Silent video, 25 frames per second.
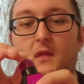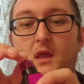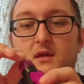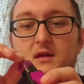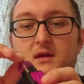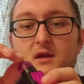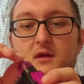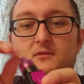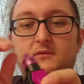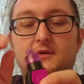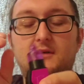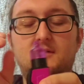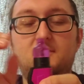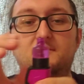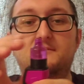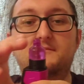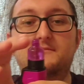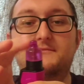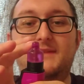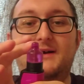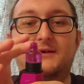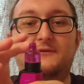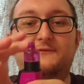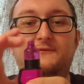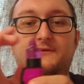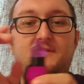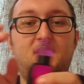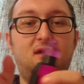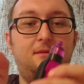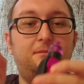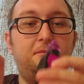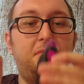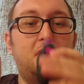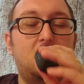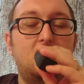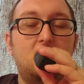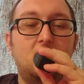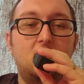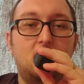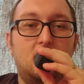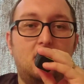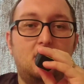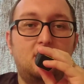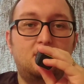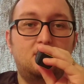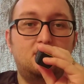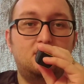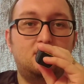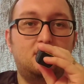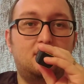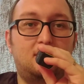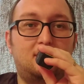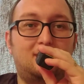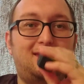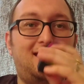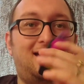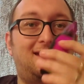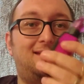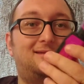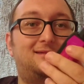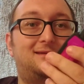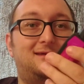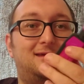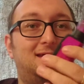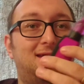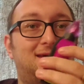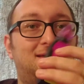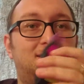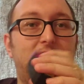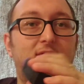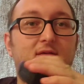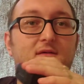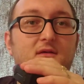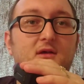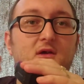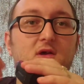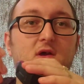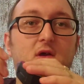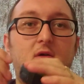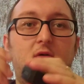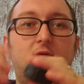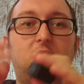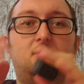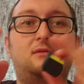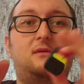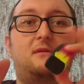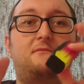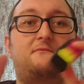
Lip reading: The mouth tip is nice and easy to use.